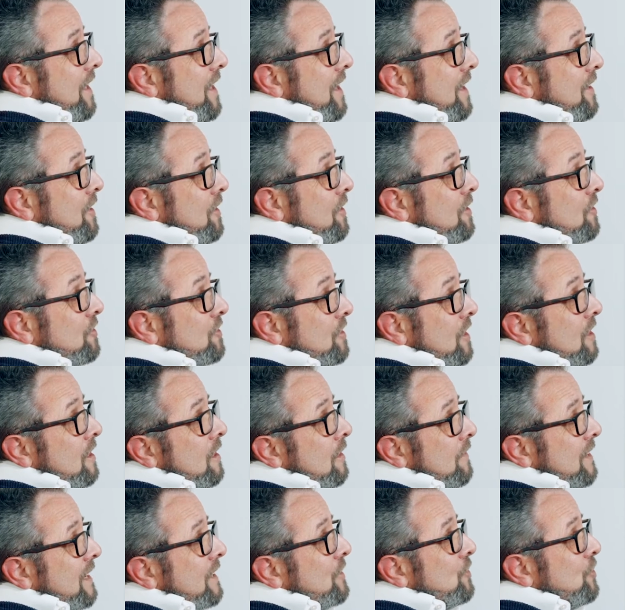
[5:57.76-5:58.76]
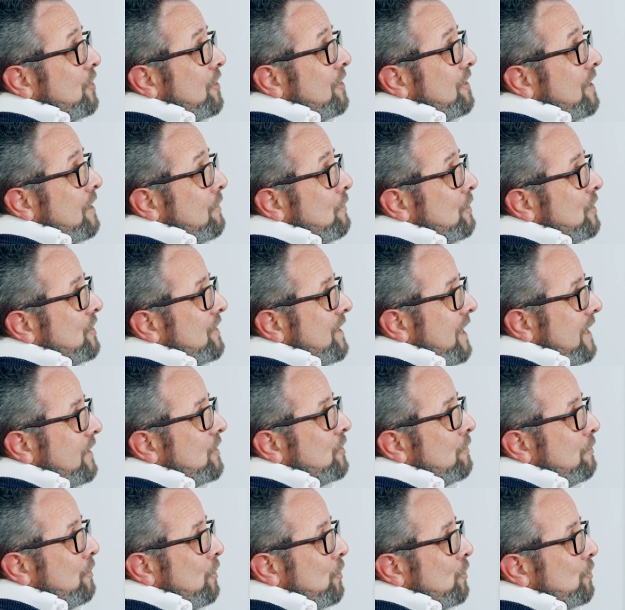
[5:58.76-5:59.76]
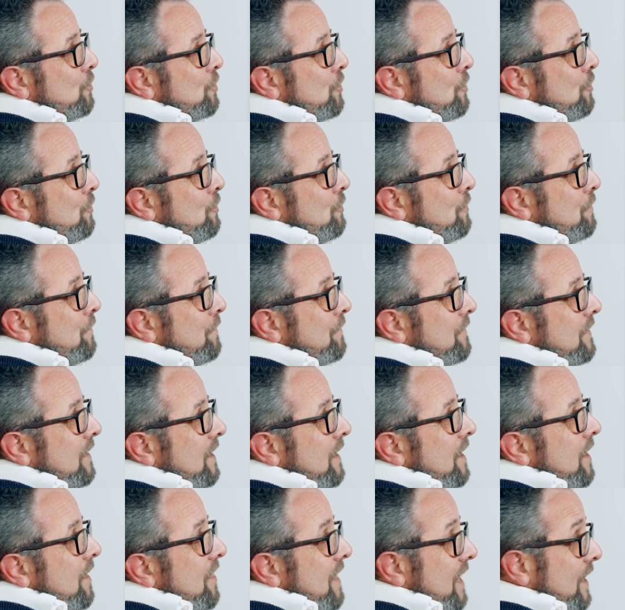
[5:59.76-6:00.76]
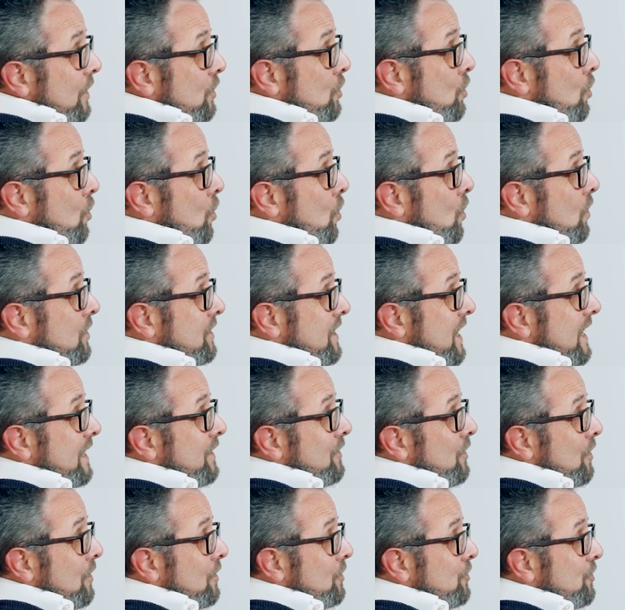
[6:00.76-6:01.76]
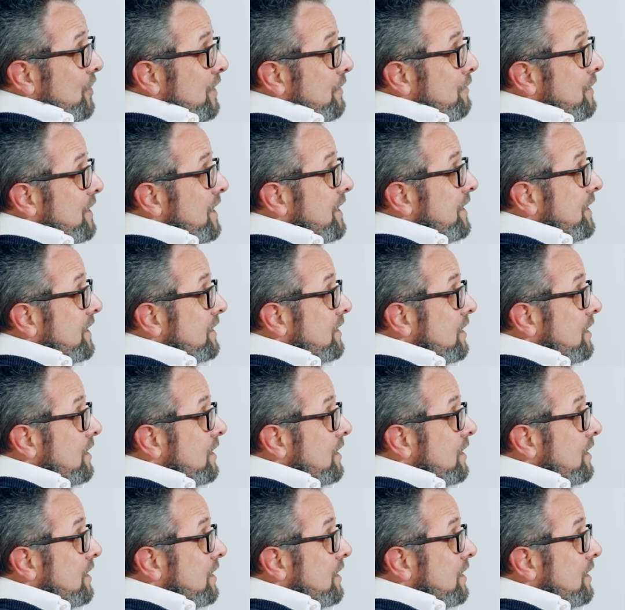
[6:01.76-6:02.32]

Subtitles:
And at the start of our journey was NetSupport School, that core technology within an